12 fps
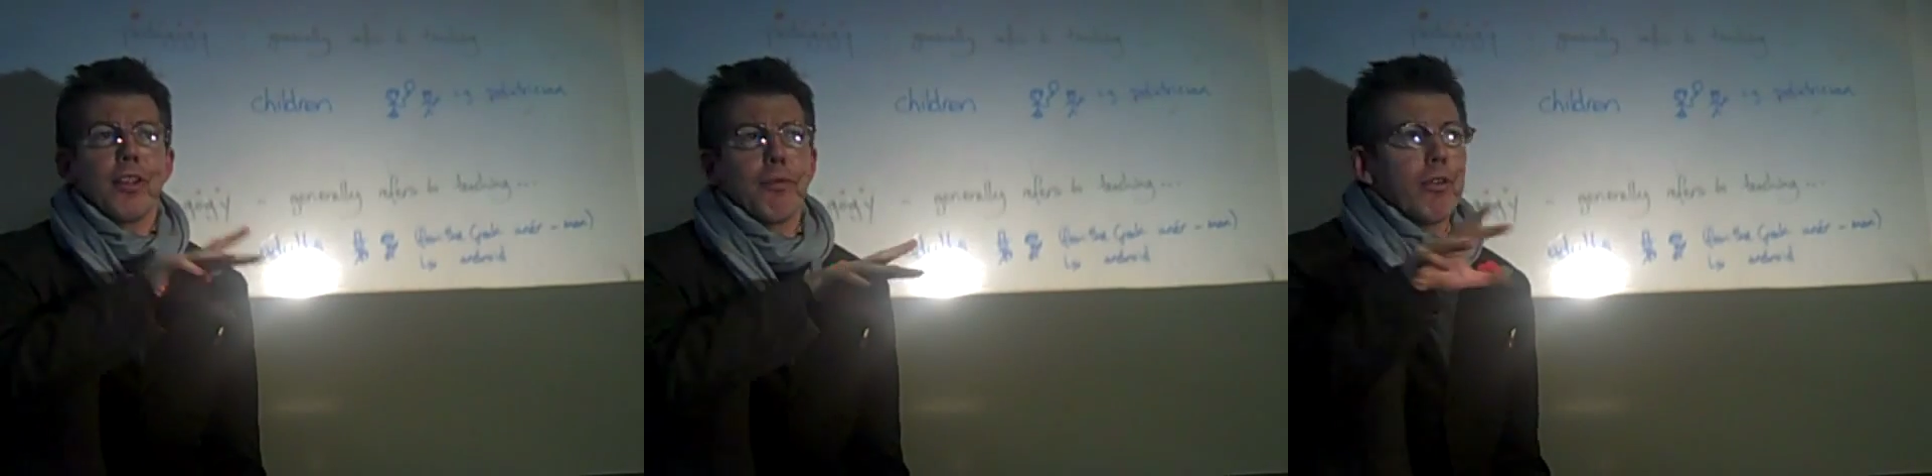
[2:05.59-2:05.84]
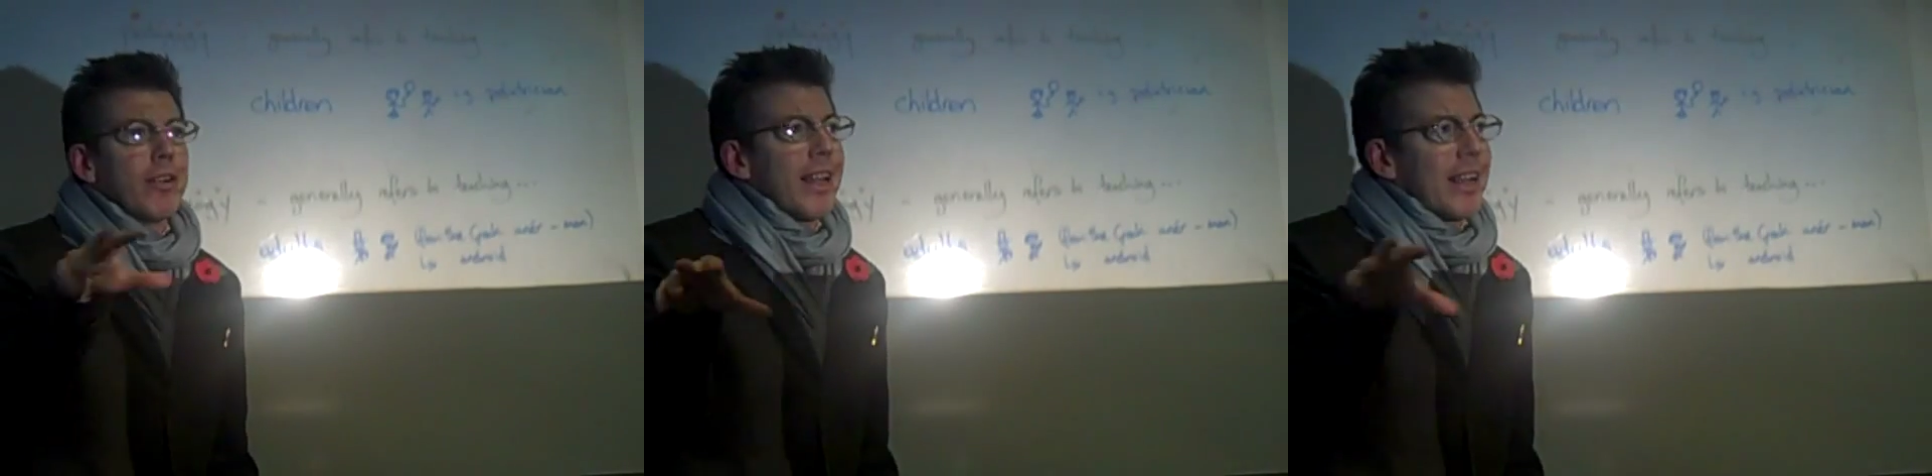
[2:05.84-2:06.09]

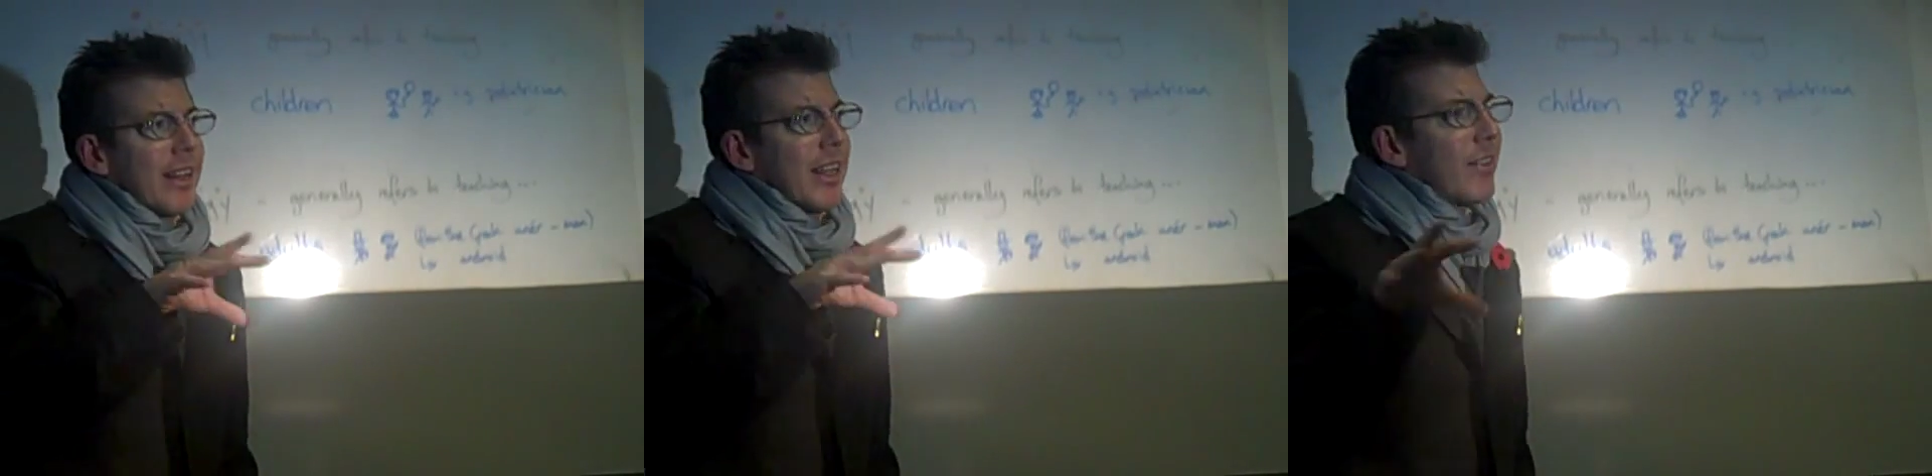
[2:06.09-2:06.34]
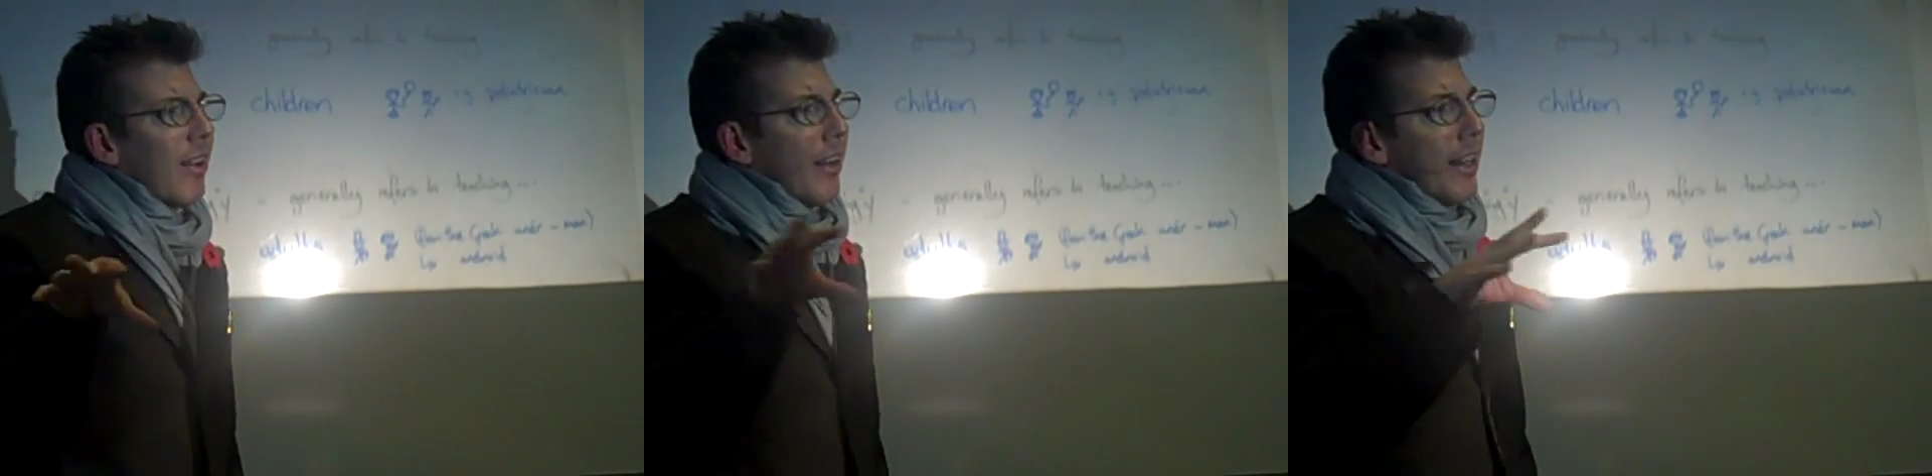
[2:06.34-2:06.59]
different
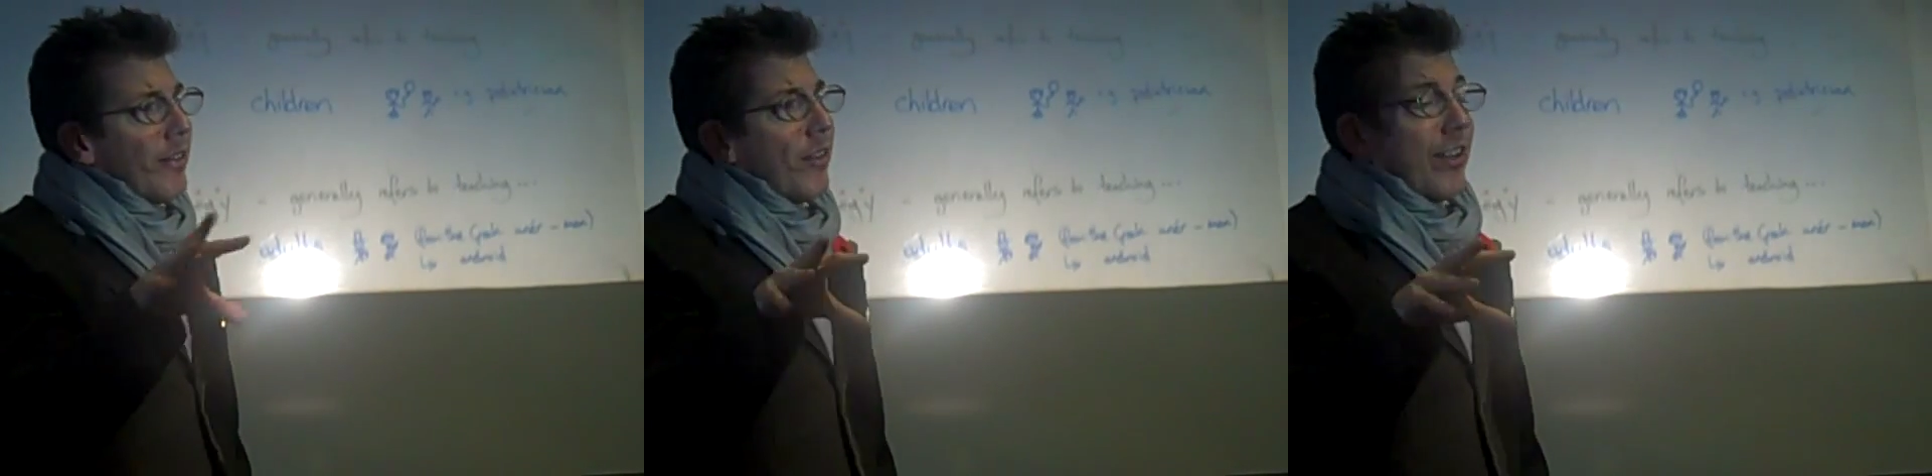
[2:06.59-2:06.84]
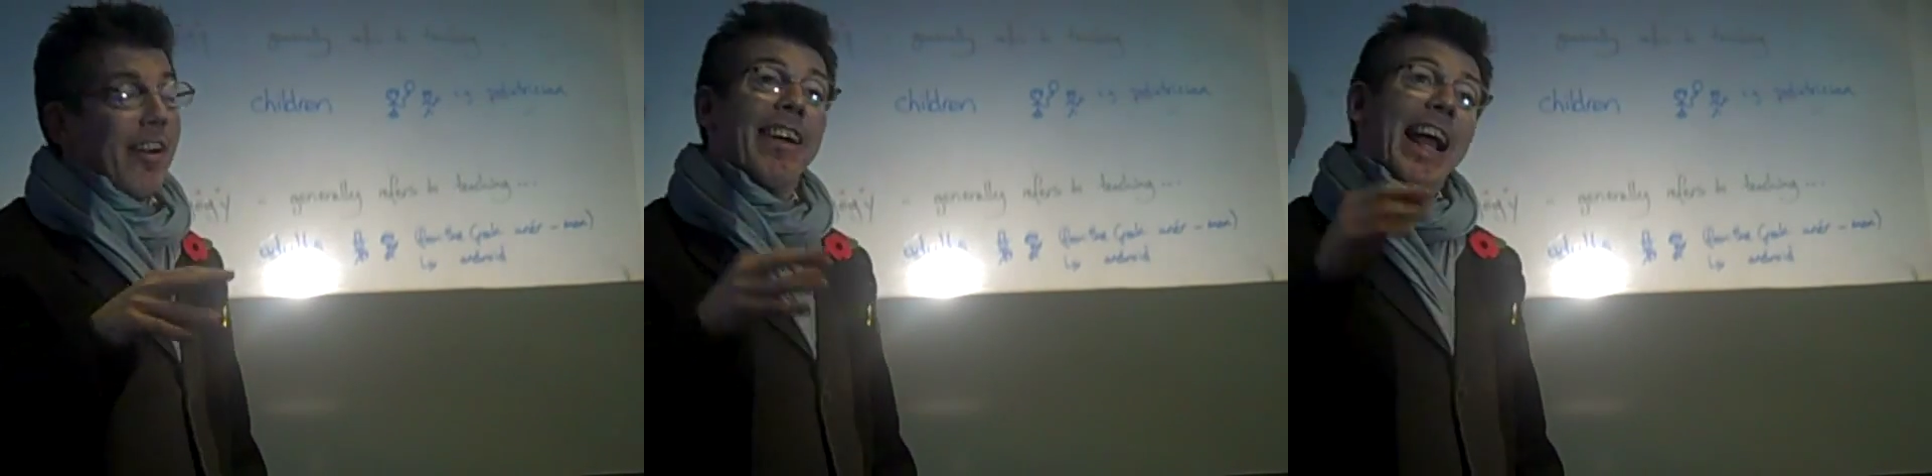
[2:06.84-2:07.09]
techniques are
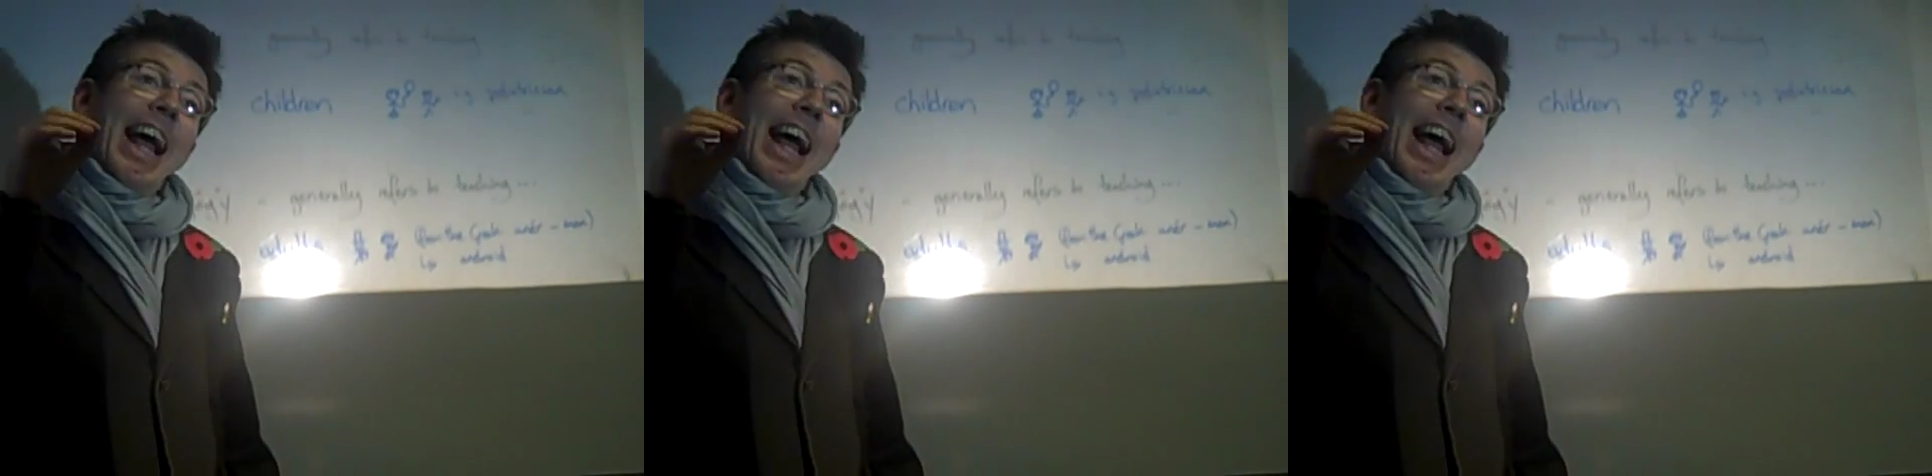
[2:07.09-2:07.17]
necessary,